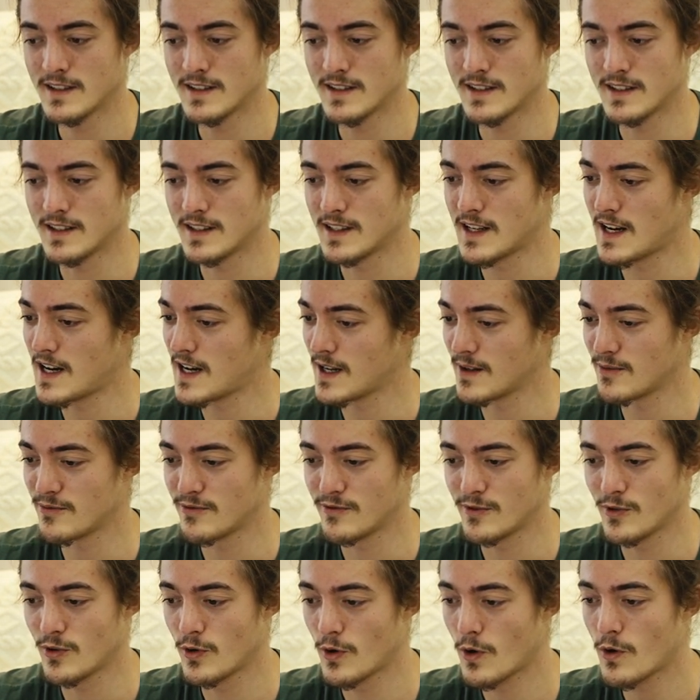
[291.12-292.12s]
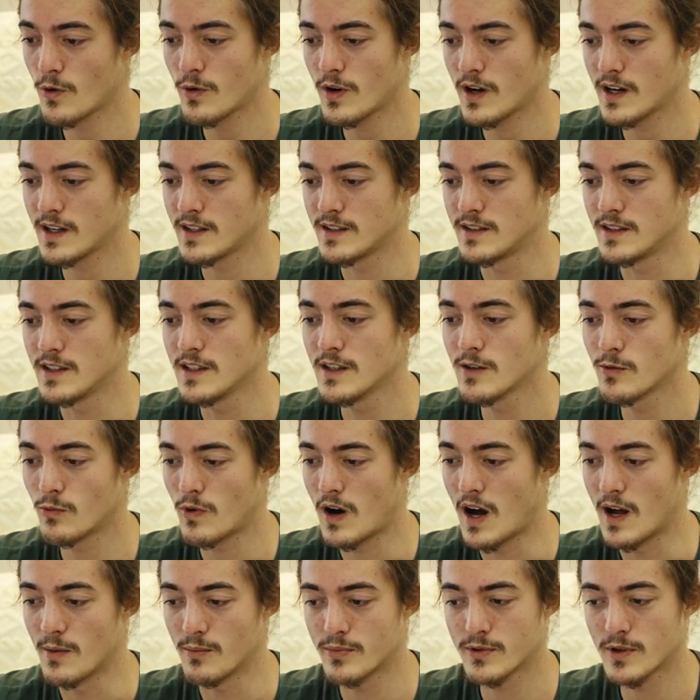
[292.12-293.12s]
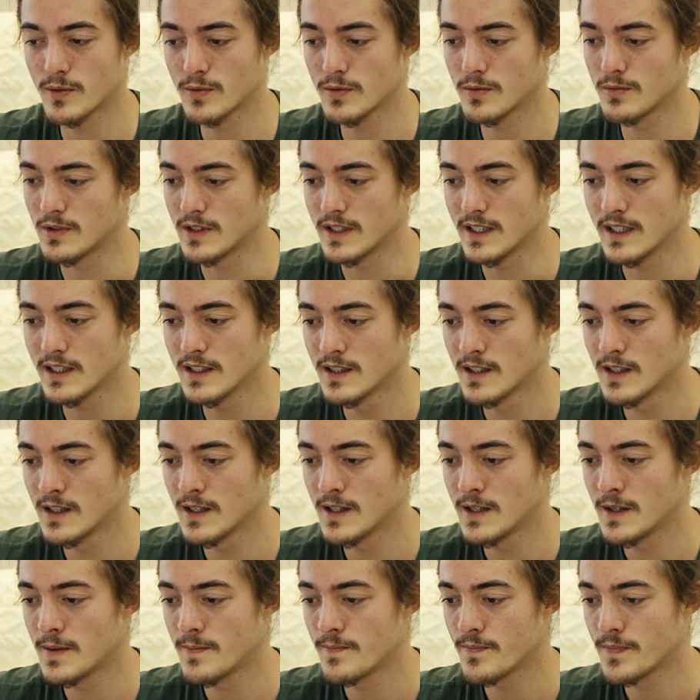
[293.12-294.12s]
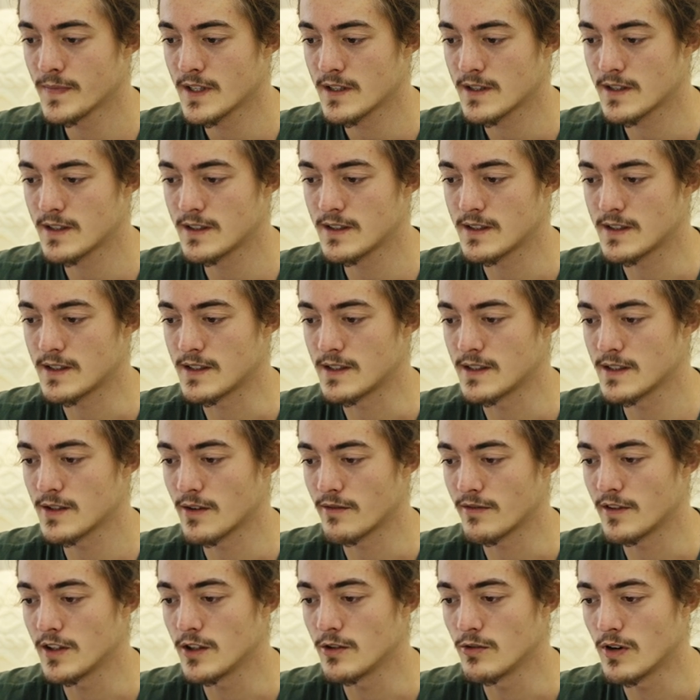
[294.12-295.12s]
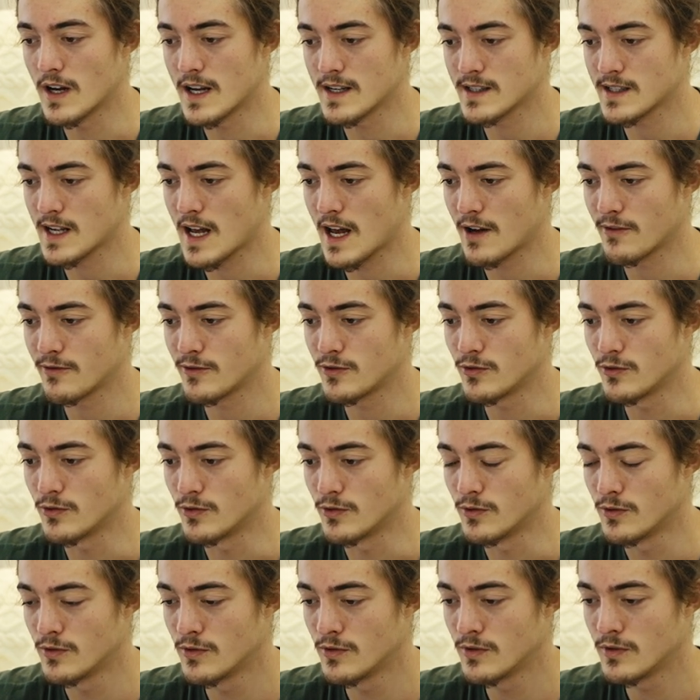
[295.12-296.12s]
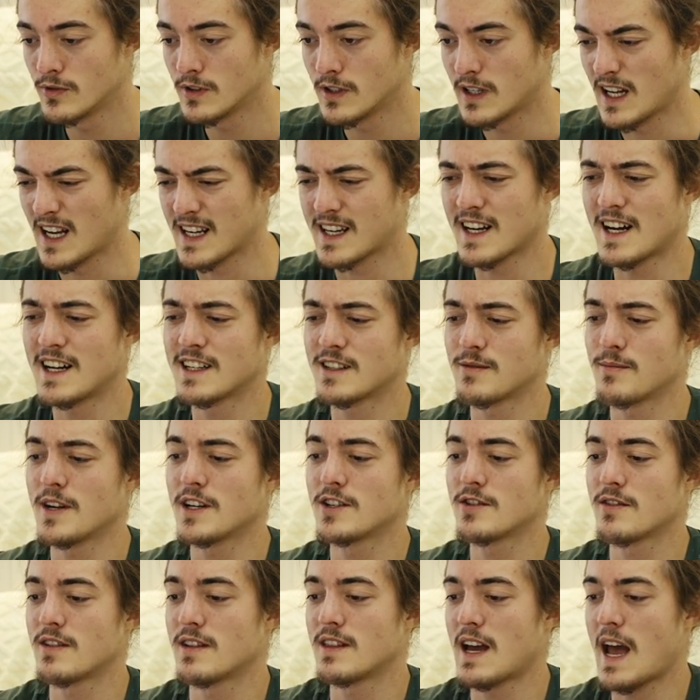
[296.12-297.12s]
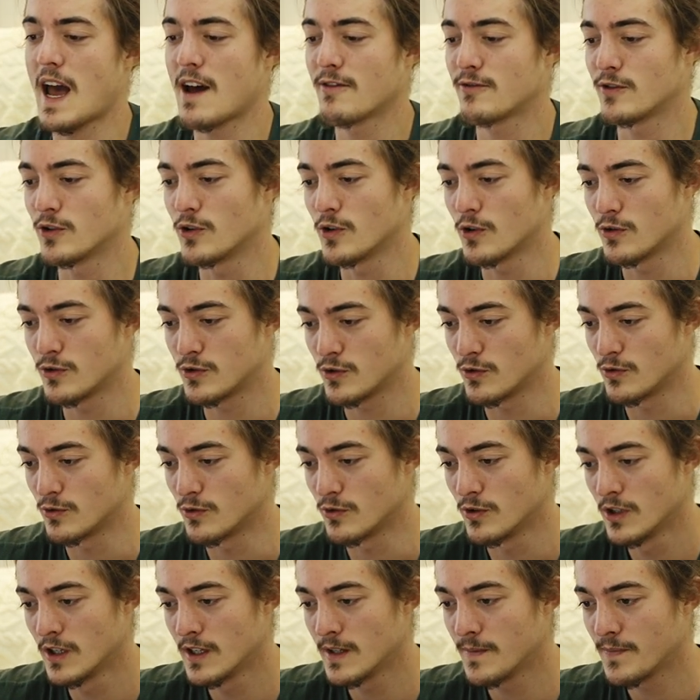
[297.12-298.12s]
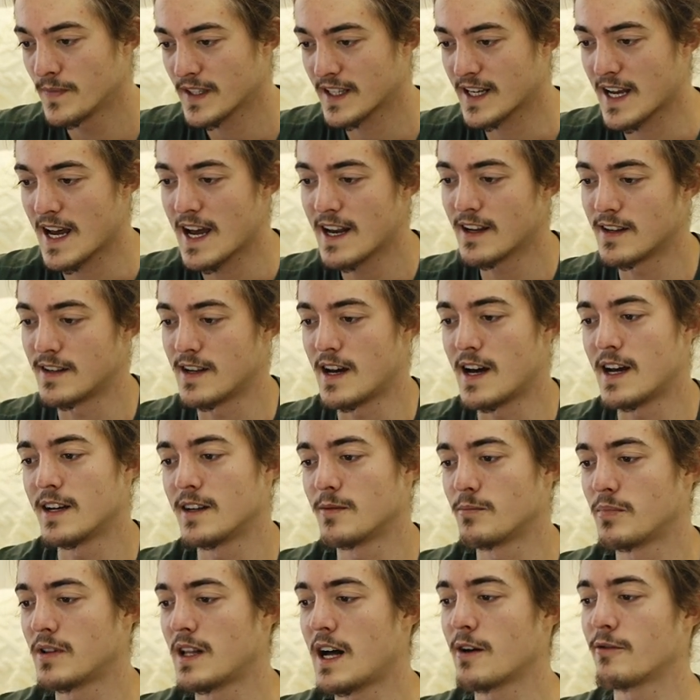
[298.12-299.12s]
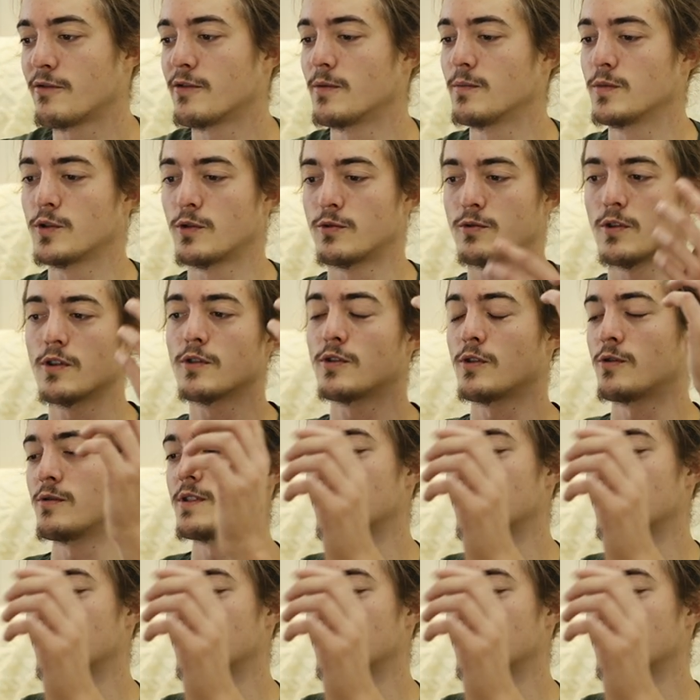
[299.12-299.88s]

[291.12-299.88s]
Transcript: And I have no idea why. Probably citizens of the US have to I can't imagine that they have to go to Canada and apply from Toronto or